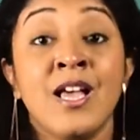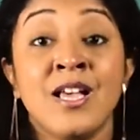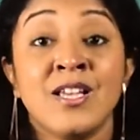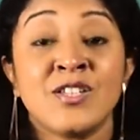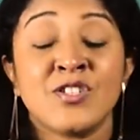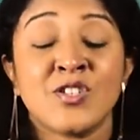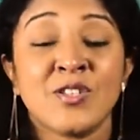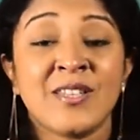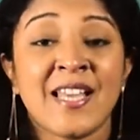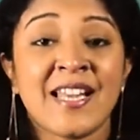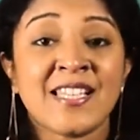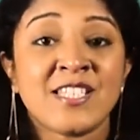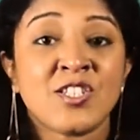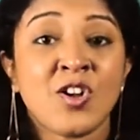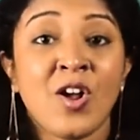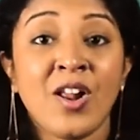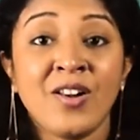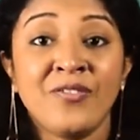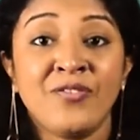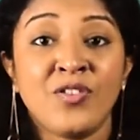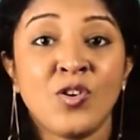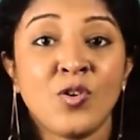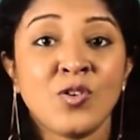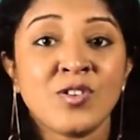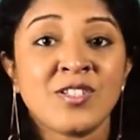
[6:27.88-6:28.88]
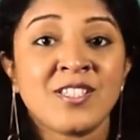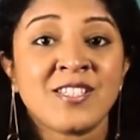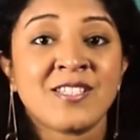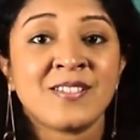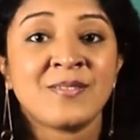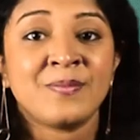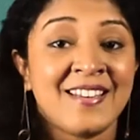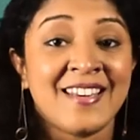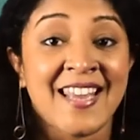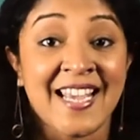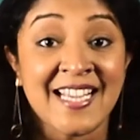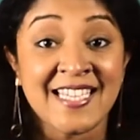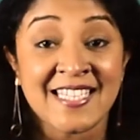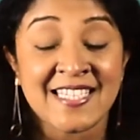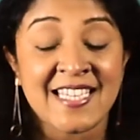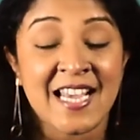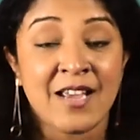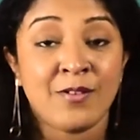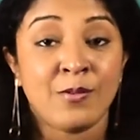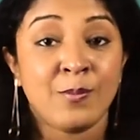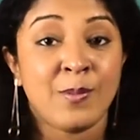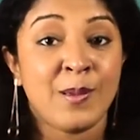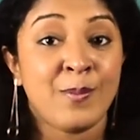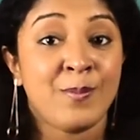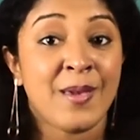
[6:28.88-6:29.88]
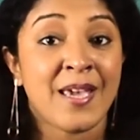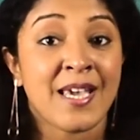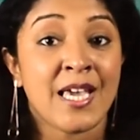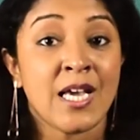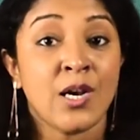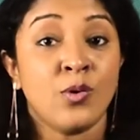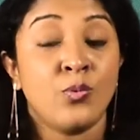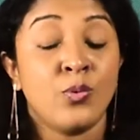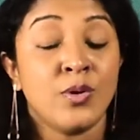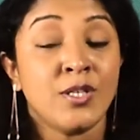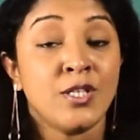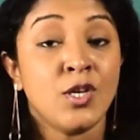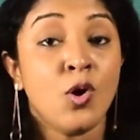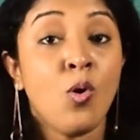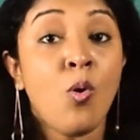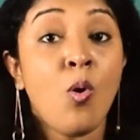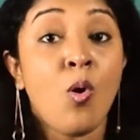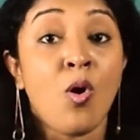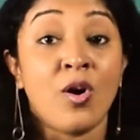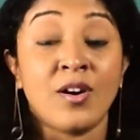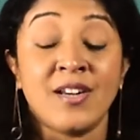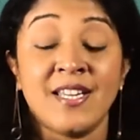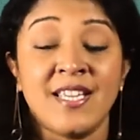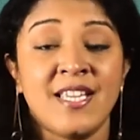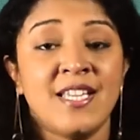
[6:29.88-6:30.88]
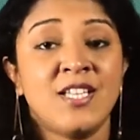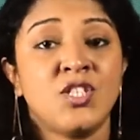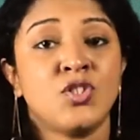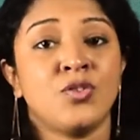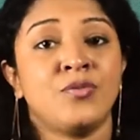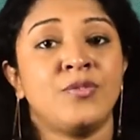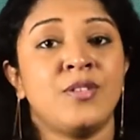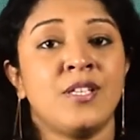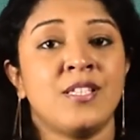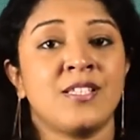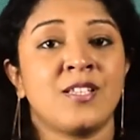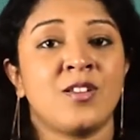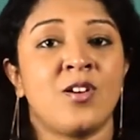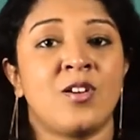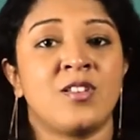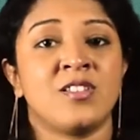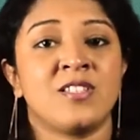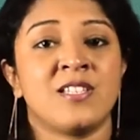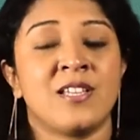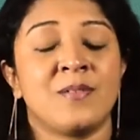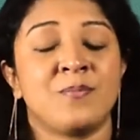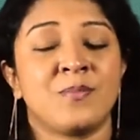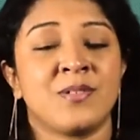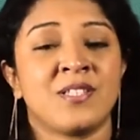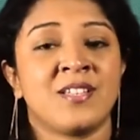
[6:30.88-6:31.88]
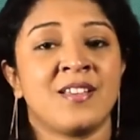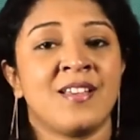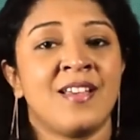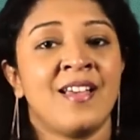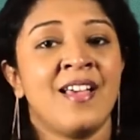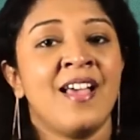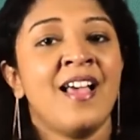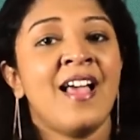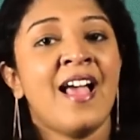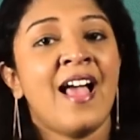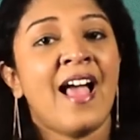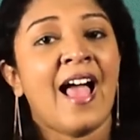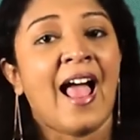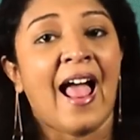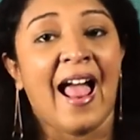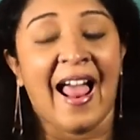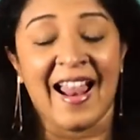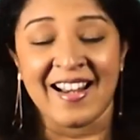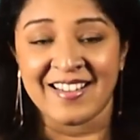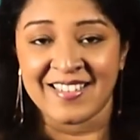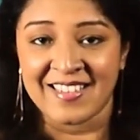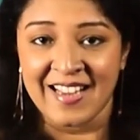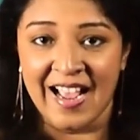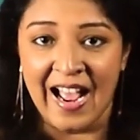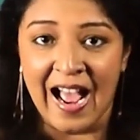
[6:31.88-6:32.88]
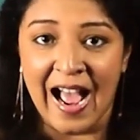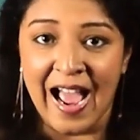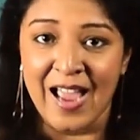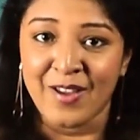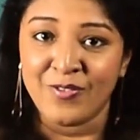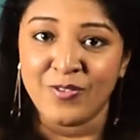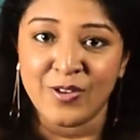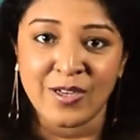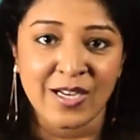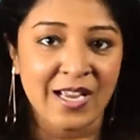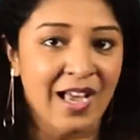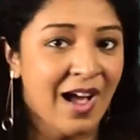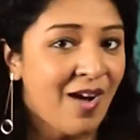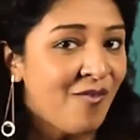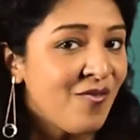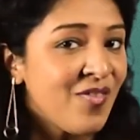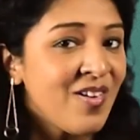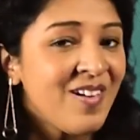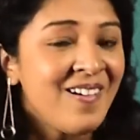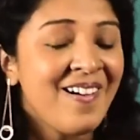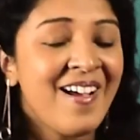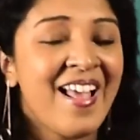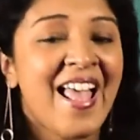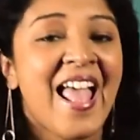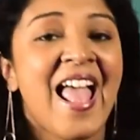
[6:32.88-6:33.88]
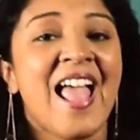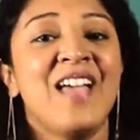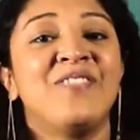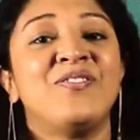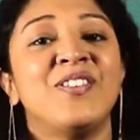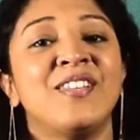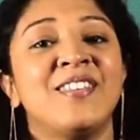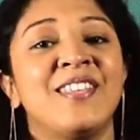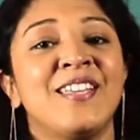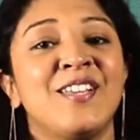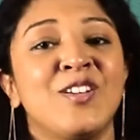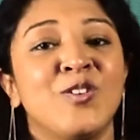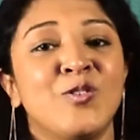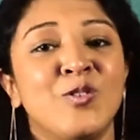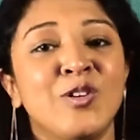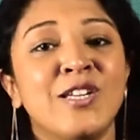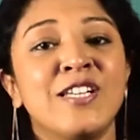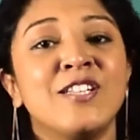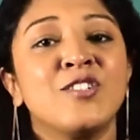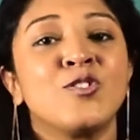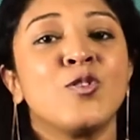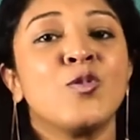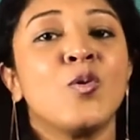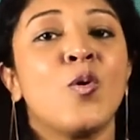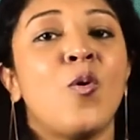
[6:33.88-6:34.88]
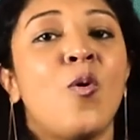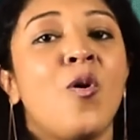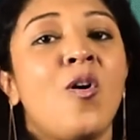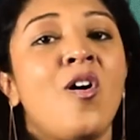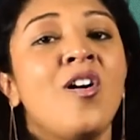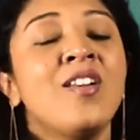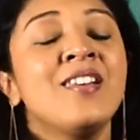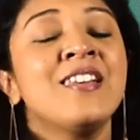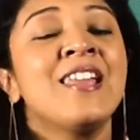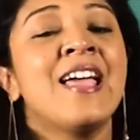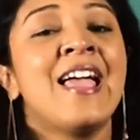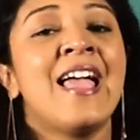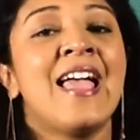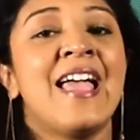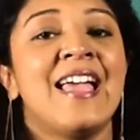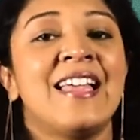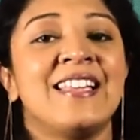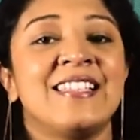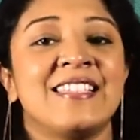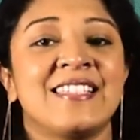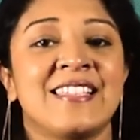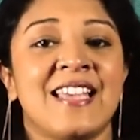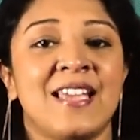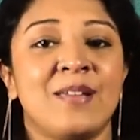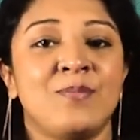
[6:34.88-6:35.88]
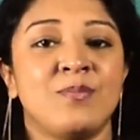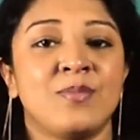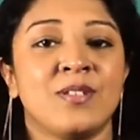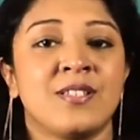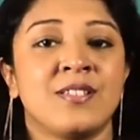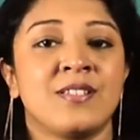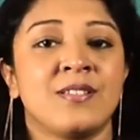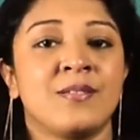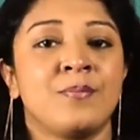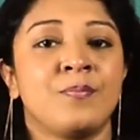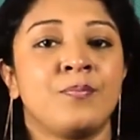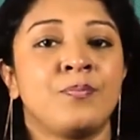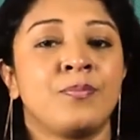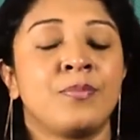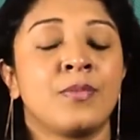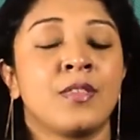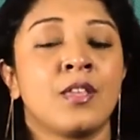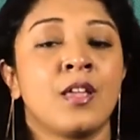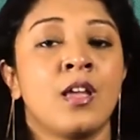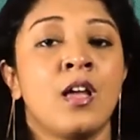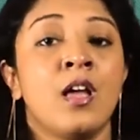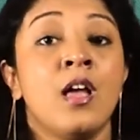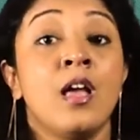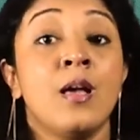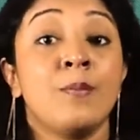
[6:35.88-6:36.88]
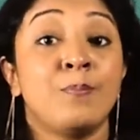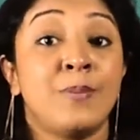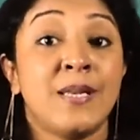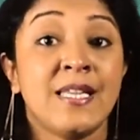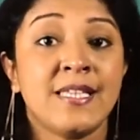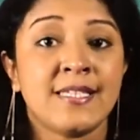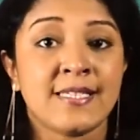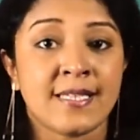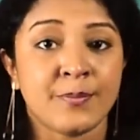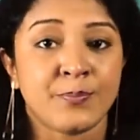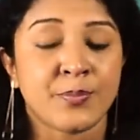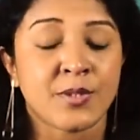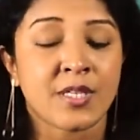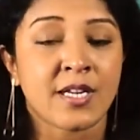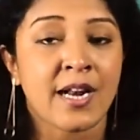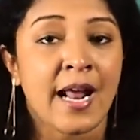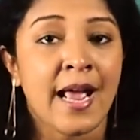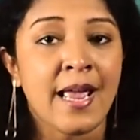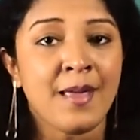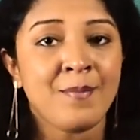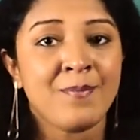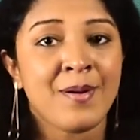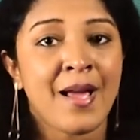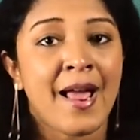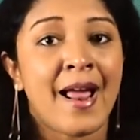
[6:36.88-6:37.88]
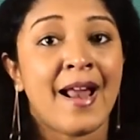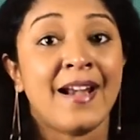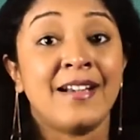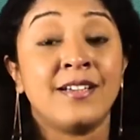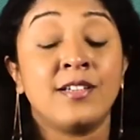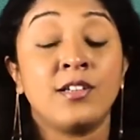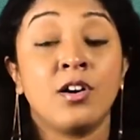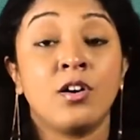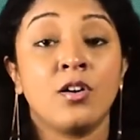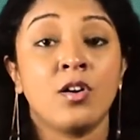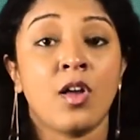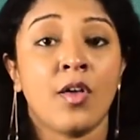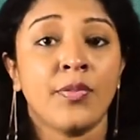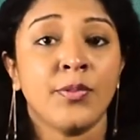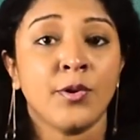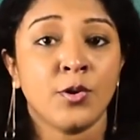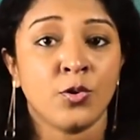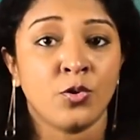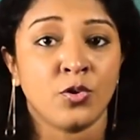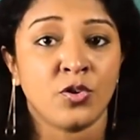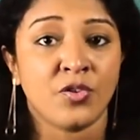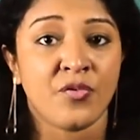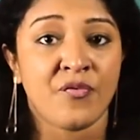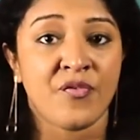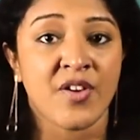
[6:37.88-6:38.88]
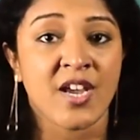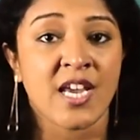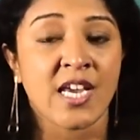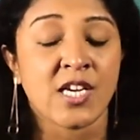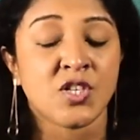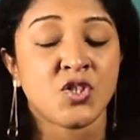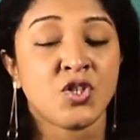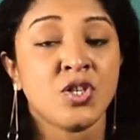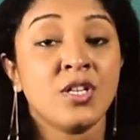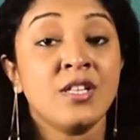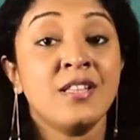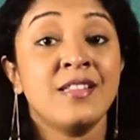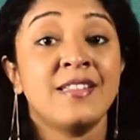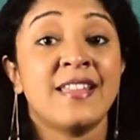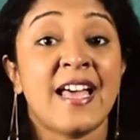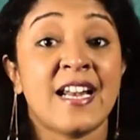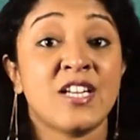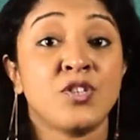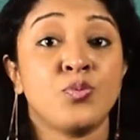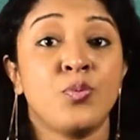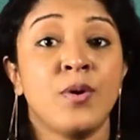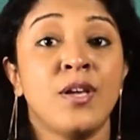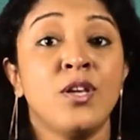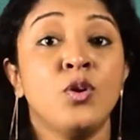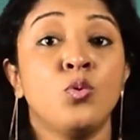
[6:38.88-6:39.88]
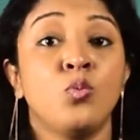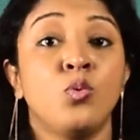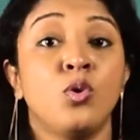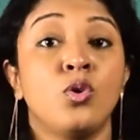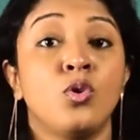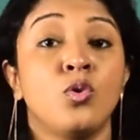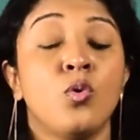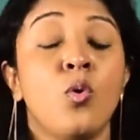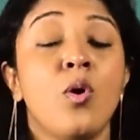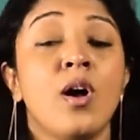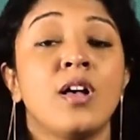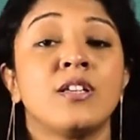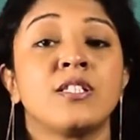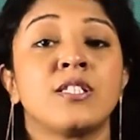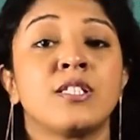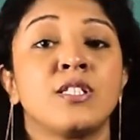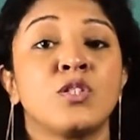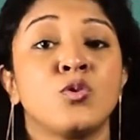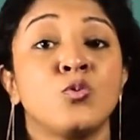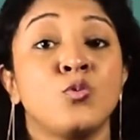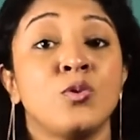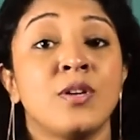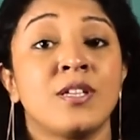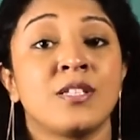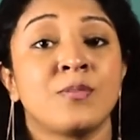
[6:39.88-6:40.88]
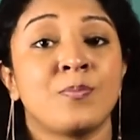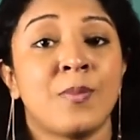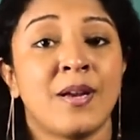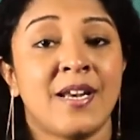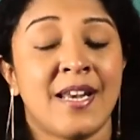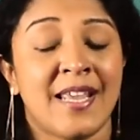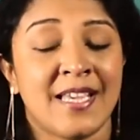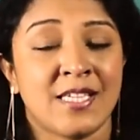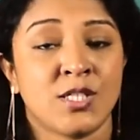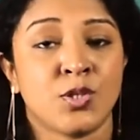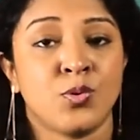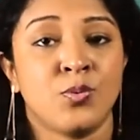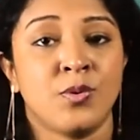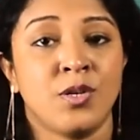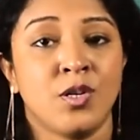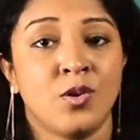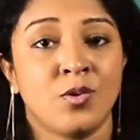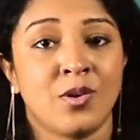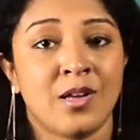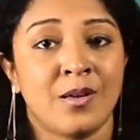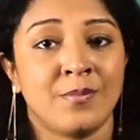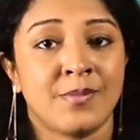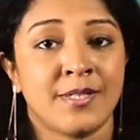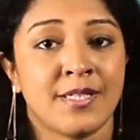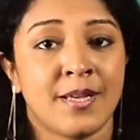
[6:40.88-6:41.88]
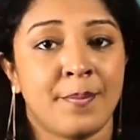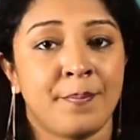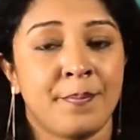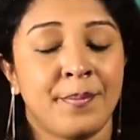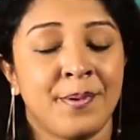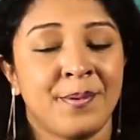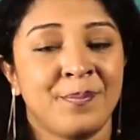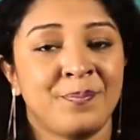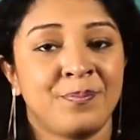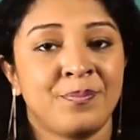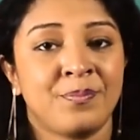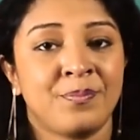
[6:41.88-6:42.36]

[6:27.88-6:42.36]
So that's all, folks. Next I will be making video on each of these concepts and I will cover everything you need to know on enzymes. Please subscribe and turn on the notification. That way you will know as soon as my next video comes up.